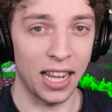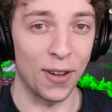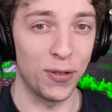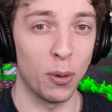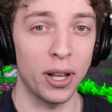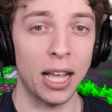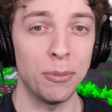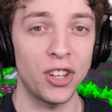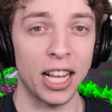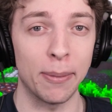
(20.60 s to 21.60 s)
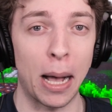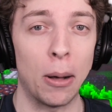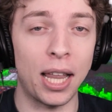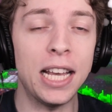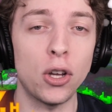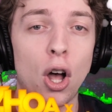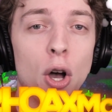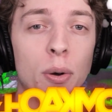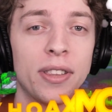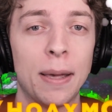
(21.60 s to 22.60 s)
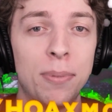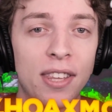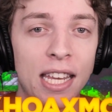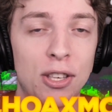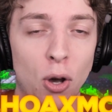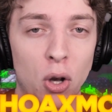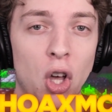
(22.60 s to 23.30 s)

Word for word: yeah, if you want to come check them out, play dot hoax m c dot